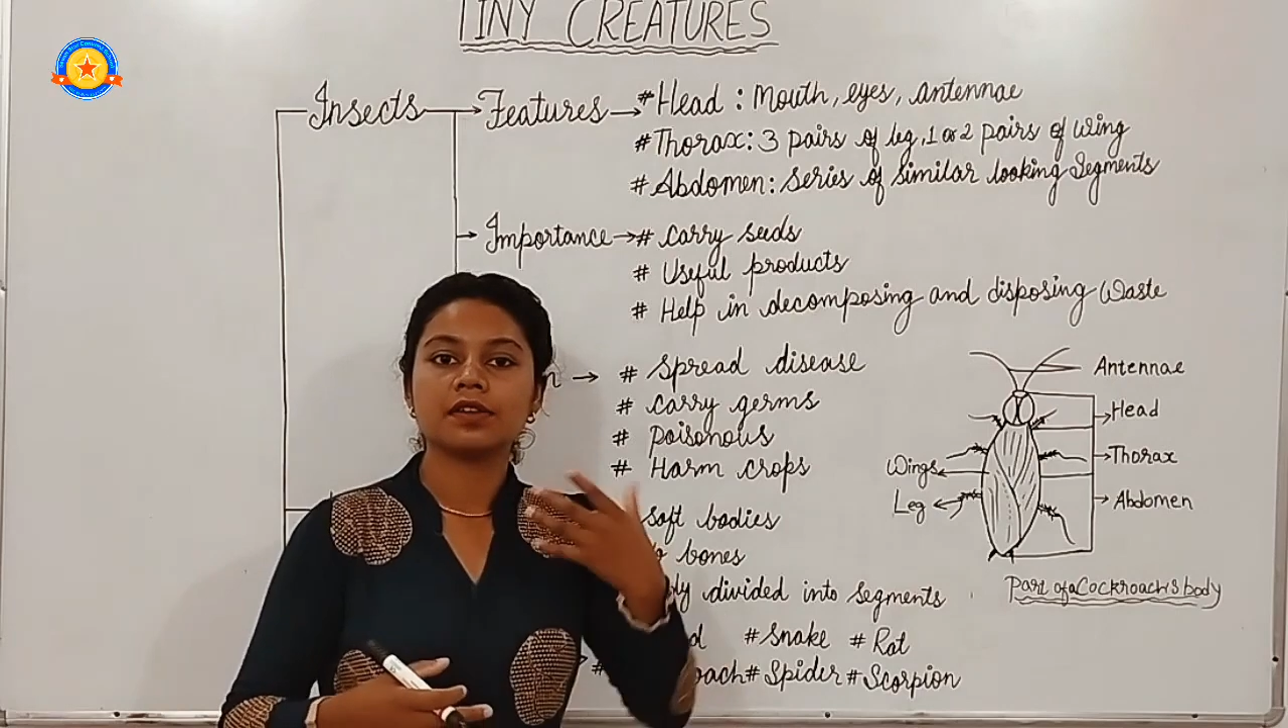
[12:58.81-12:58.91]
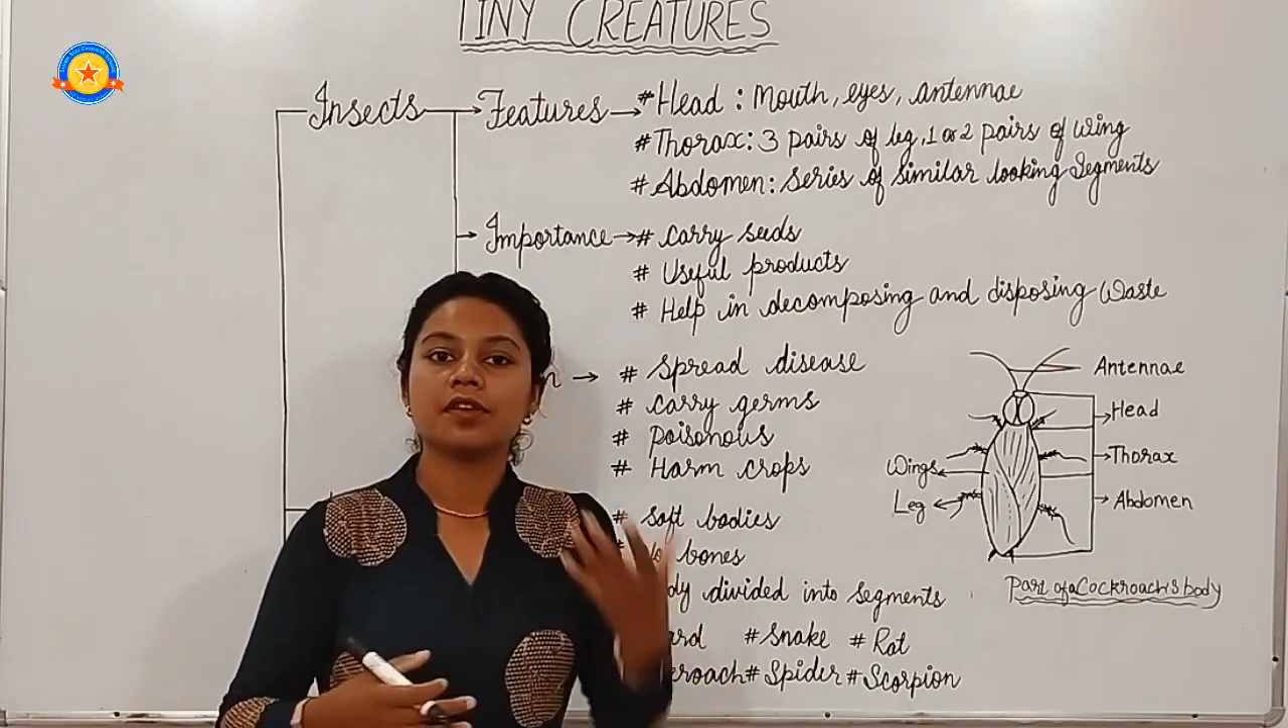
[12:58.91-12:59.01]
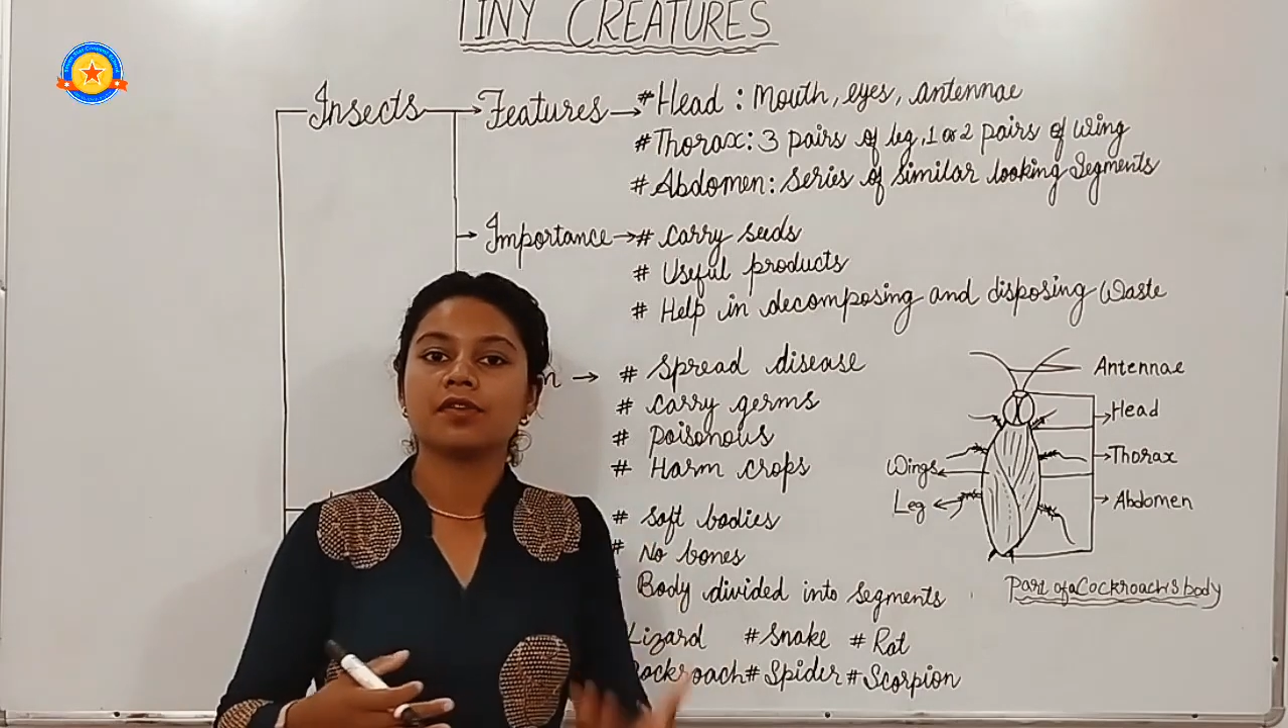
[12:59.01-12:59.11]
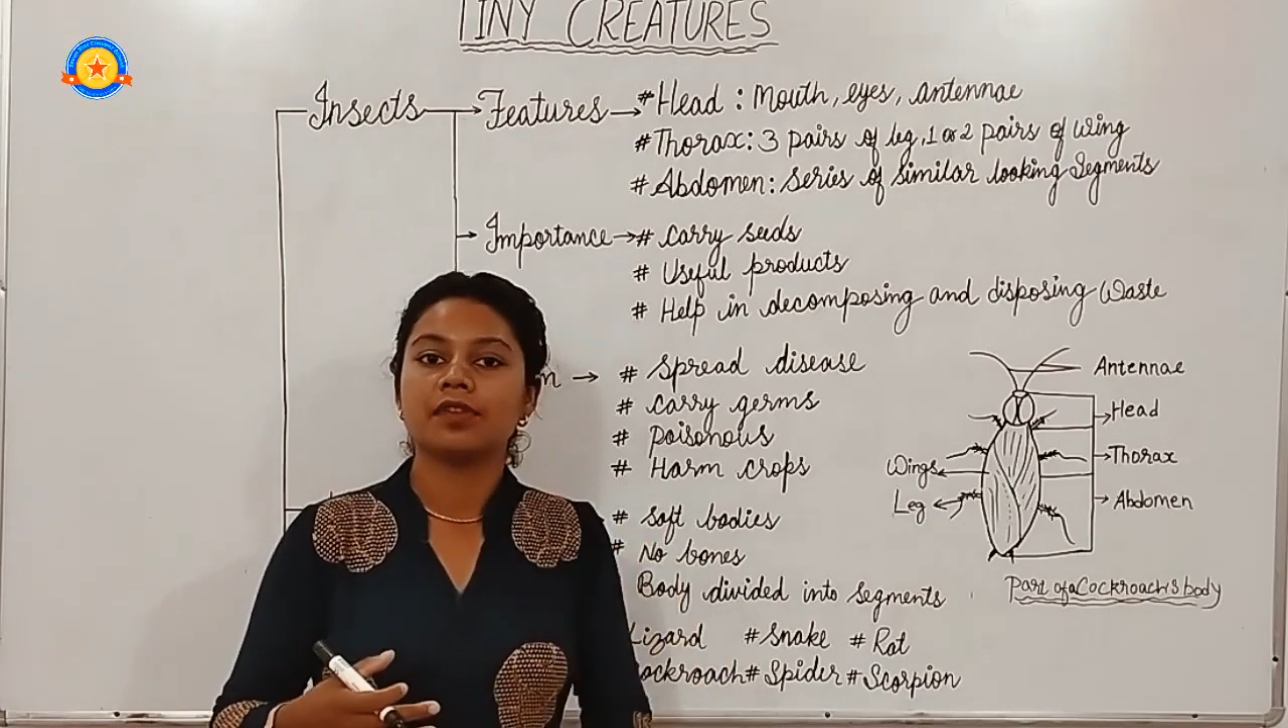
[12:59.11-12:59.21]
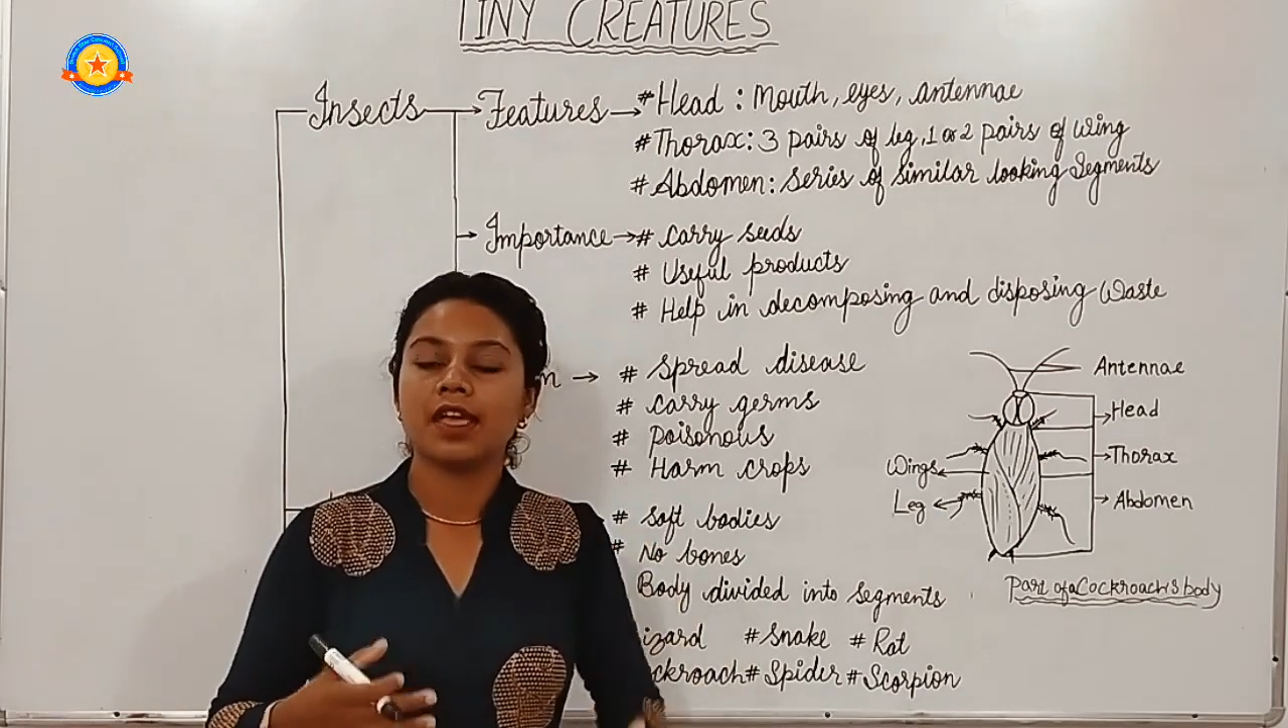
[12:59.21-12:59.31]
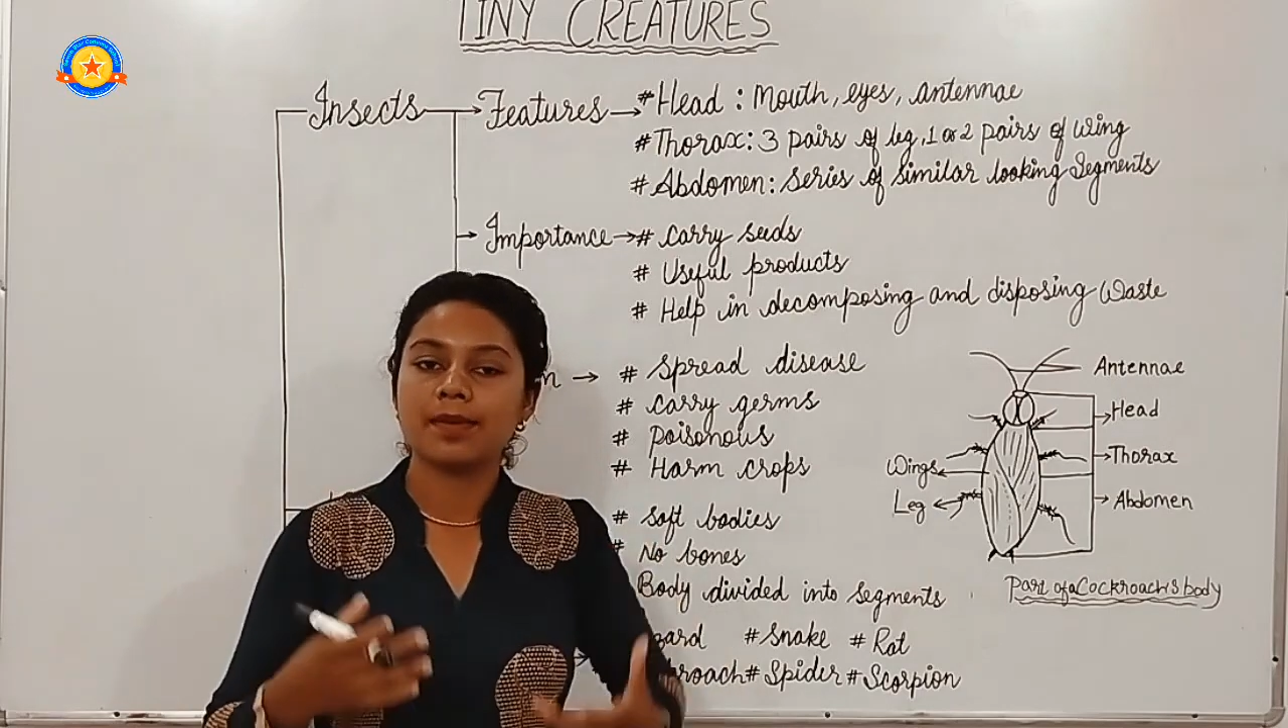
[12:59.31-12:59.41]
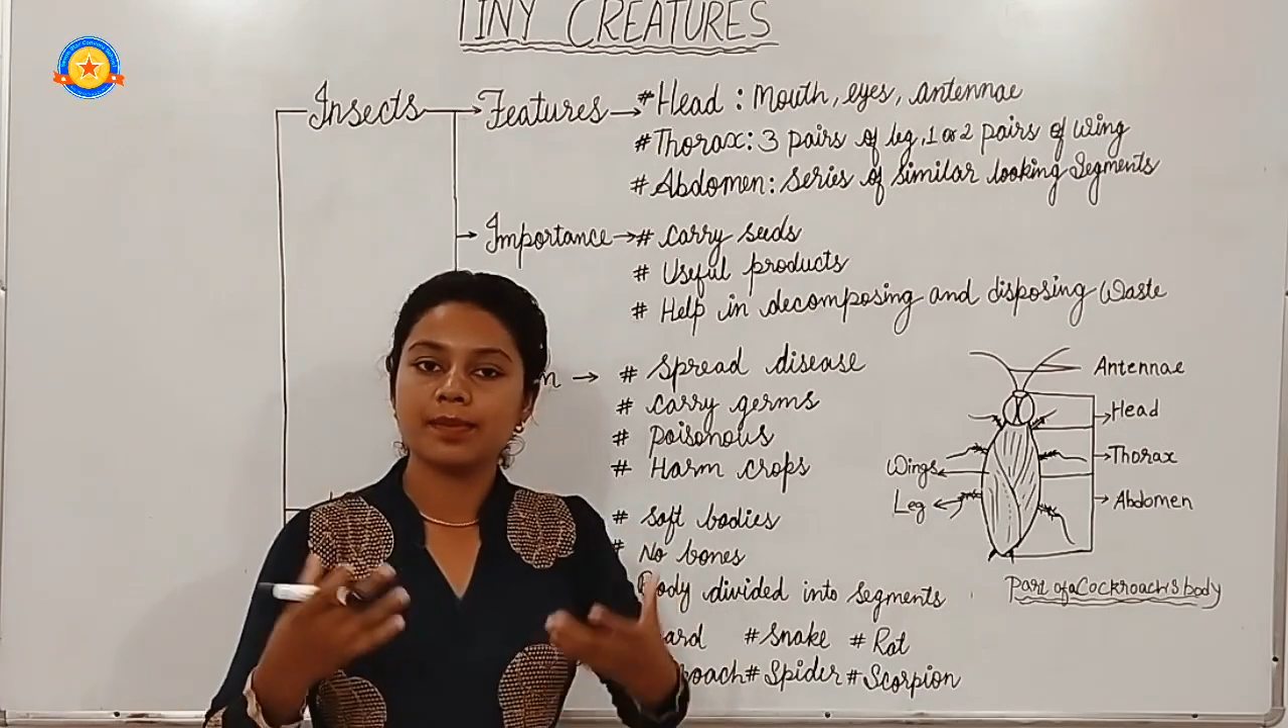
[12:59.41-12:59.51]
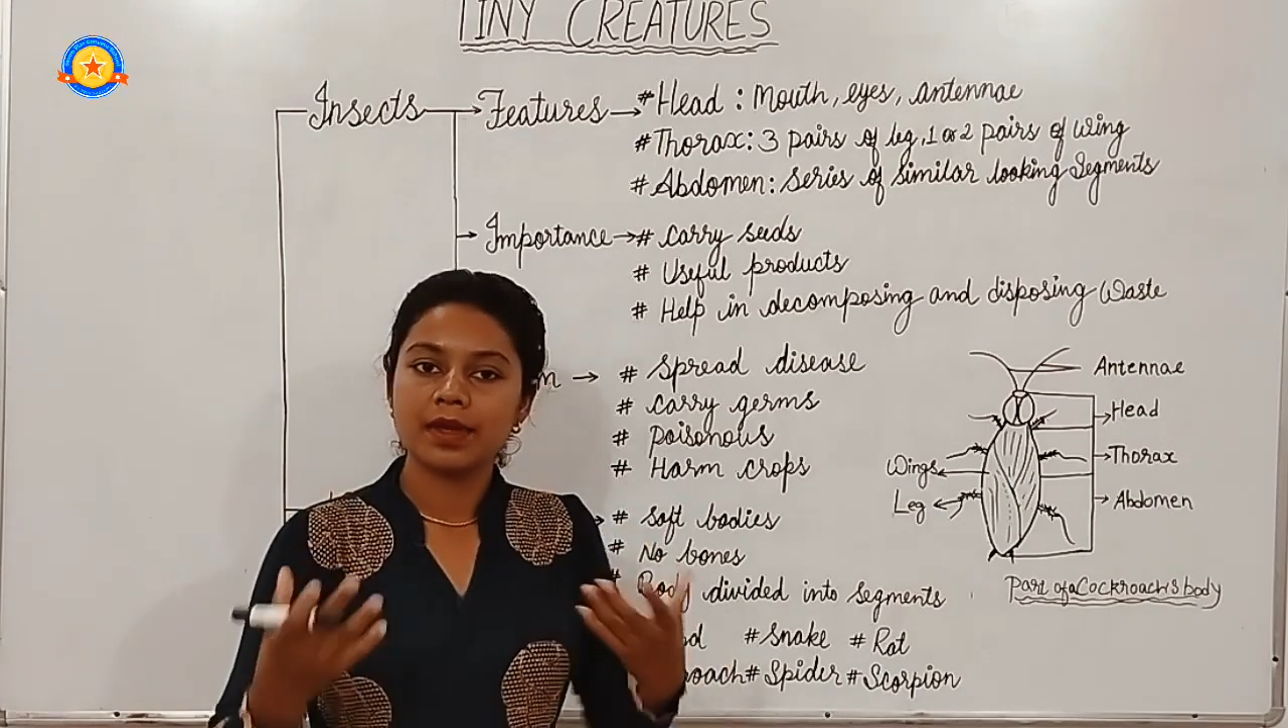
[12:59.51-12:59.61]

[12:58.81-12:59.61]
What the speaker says: we have